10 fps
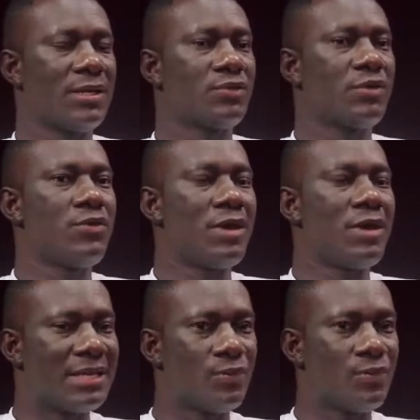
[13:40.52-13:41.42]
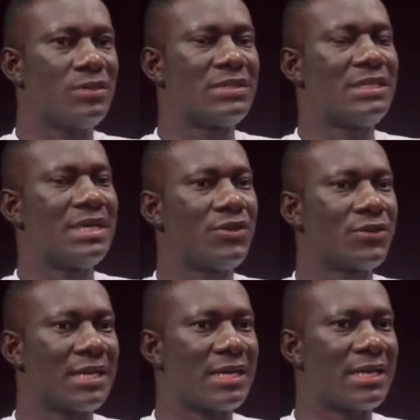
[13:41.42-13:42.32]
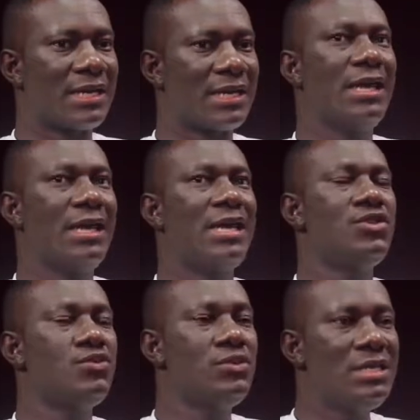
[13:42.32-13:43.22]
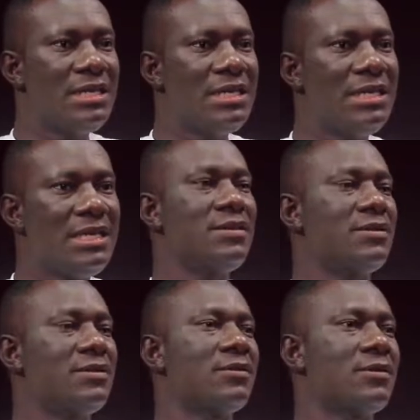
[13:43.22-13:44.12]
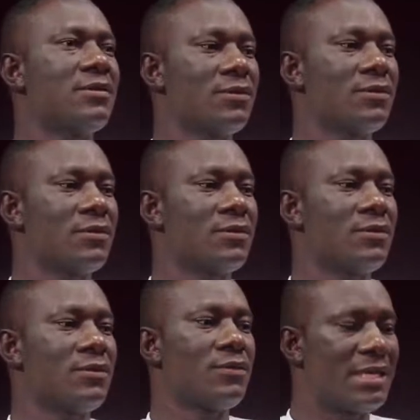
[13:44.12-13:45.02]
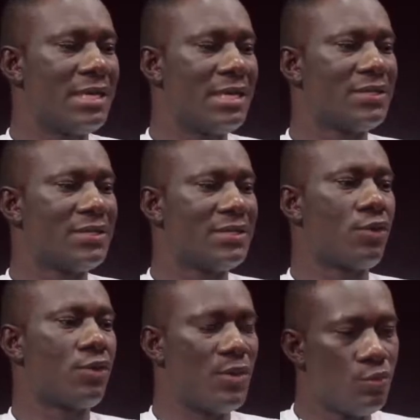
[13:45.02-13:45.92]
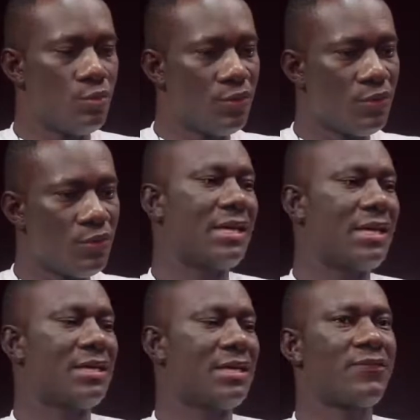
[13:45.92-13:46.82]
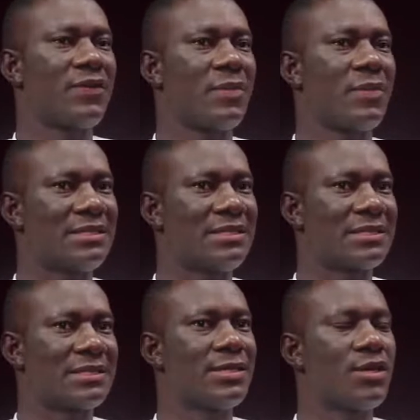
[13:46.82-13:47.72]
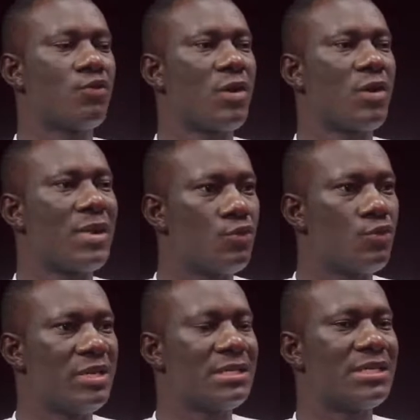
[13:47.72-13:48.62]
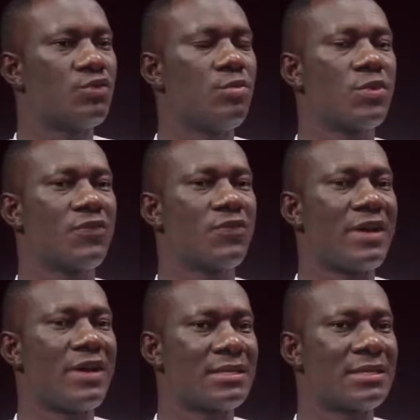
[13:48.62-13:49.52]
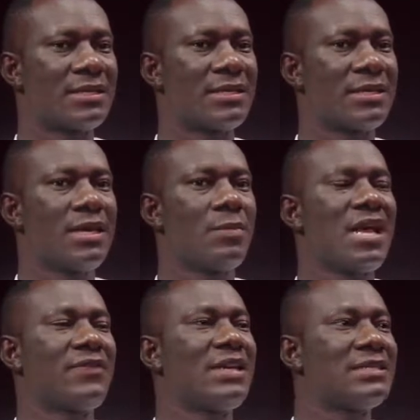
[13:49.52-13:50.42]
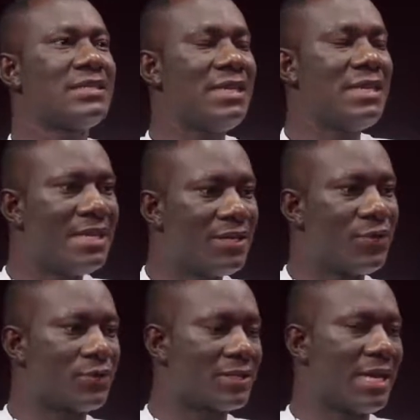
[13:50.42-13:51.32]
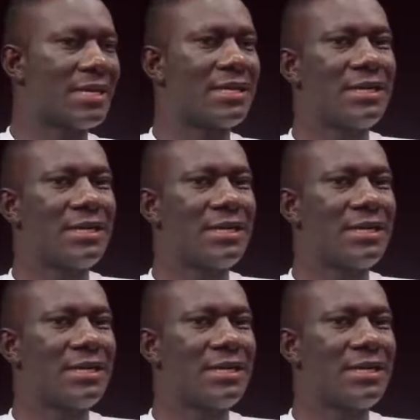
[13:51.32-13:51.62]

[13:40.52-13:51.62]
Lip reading: So when you are done with seeing a doctor and you need medications, or you move to the pharmacy stand whereby medication will be provided. But after seeing the doctor,